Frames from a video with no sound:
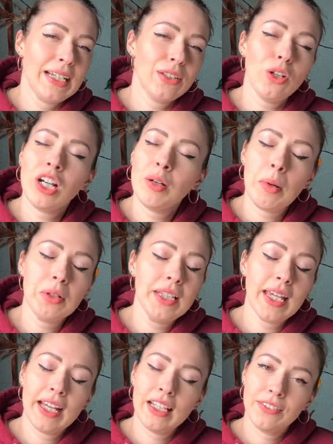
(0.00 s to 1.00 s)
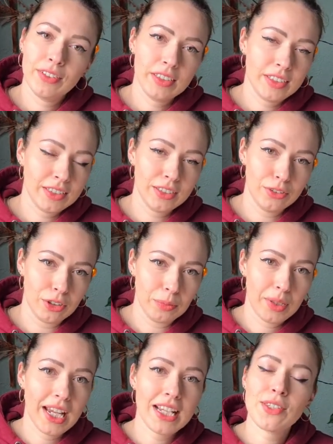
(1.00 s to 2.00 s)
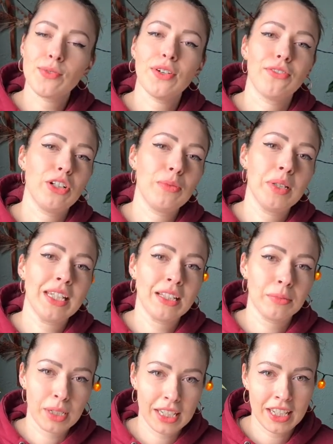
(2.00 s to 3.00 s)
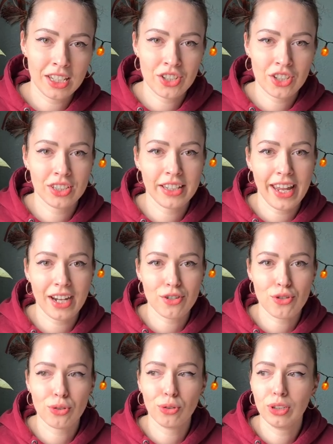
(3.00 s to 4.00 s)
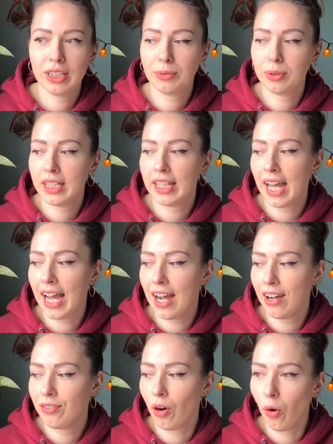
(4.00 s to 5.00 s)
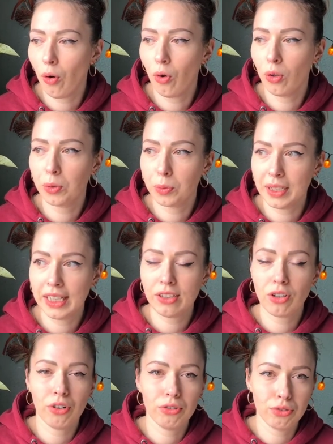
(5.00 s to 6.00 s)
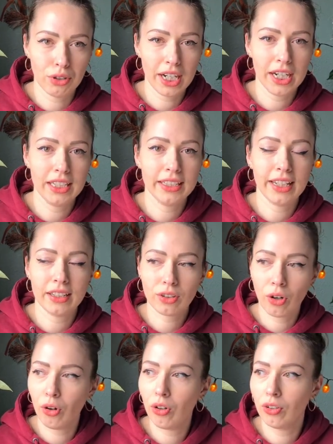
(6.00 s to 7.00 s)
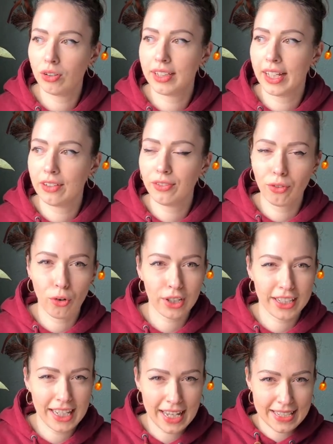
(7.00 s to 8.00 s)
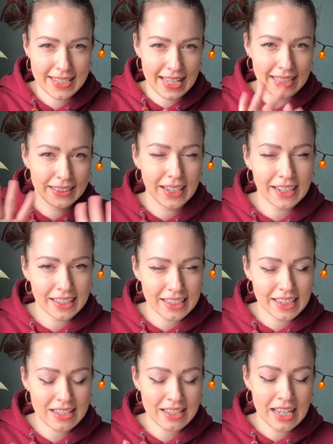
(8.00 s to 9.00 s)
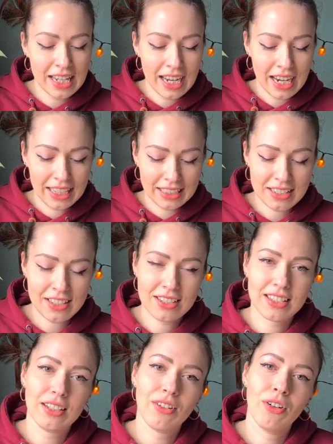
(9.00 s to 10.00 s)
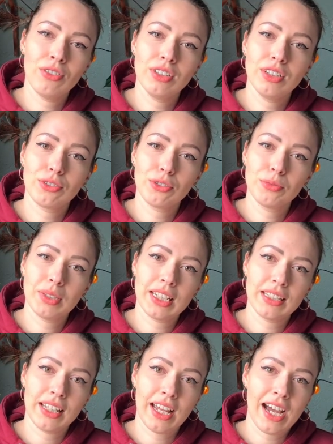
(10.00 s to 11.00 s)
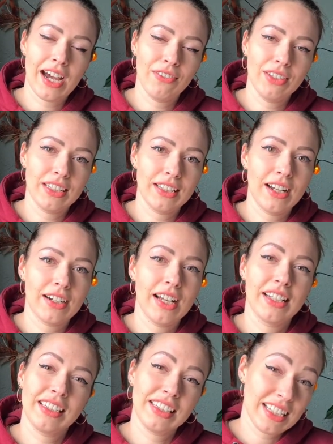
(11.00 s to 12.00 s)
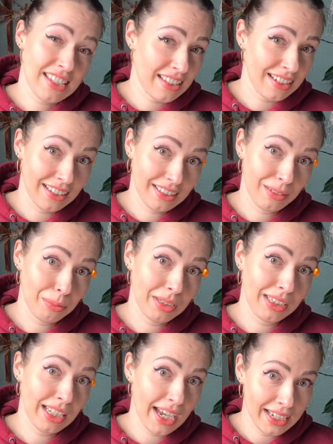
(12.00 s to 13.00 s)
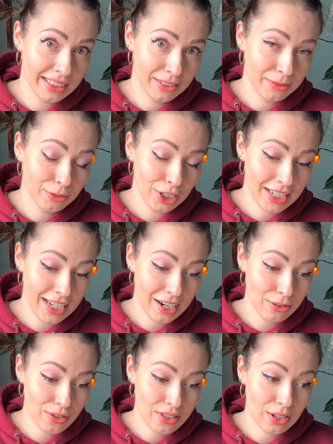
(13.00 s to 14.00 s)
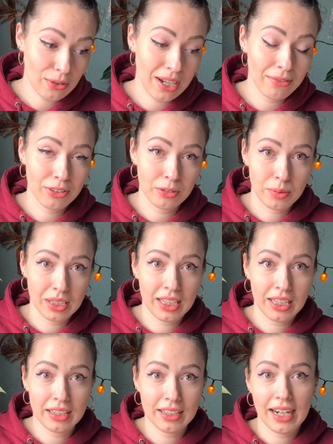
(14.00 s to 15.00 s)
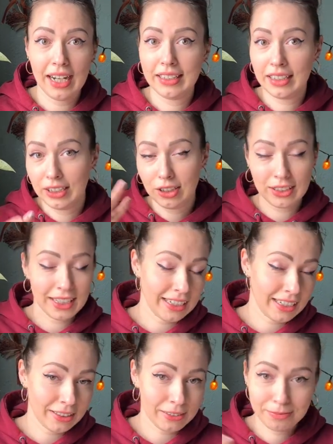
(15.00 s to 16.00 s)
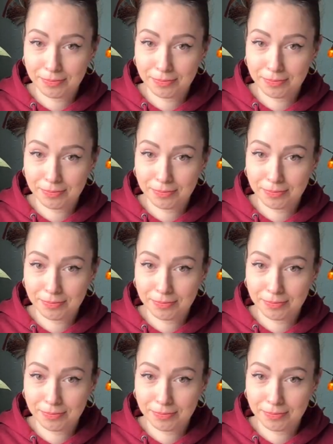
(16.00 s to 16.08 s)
talk about the elephant in the room. Yes, we're filming in my kitchen. Actually, we have whole week of rain and cold and fogginess and darkness. And this is the only room that I have that are at least a little bit light right now. So I'm filming here and I look like